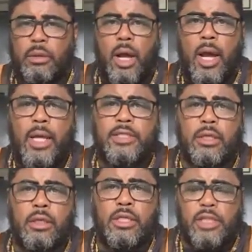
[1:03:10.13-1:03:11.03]

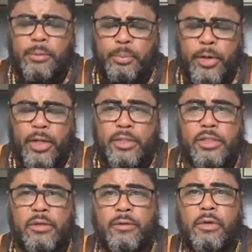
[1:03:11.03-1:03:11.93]
Isaac is a
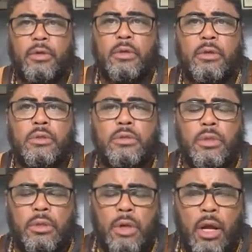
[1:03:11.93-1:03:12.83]
priest.
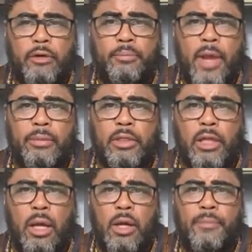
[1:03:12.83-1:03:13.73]
The daughter of
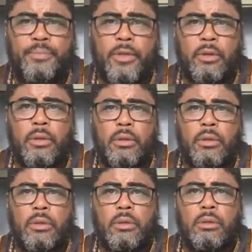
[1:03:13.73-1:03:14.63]
Babylon
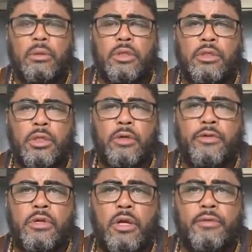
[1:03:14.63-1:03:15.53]
the
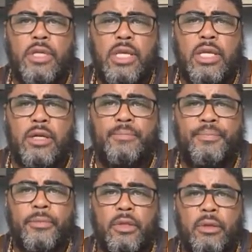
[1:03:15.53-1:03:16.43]
children of
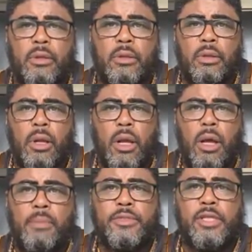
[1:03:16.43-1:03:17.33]
Edom
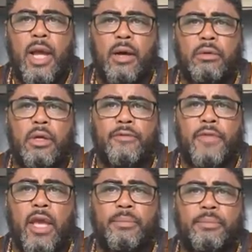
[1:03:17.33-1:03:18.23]
comes out of
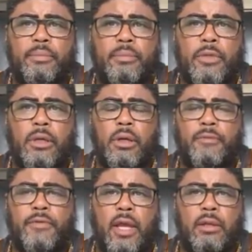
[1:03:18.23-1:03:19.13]
that
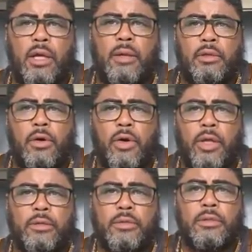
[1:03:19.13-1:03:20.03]
of that uh,
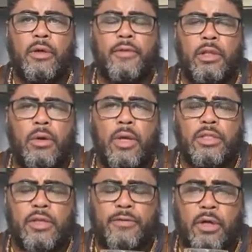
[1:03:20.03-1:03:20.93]
loins of the
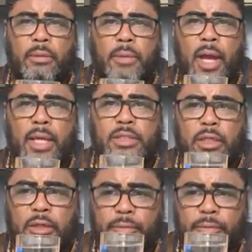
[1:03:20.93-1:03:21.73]
loins of uh, Isaac.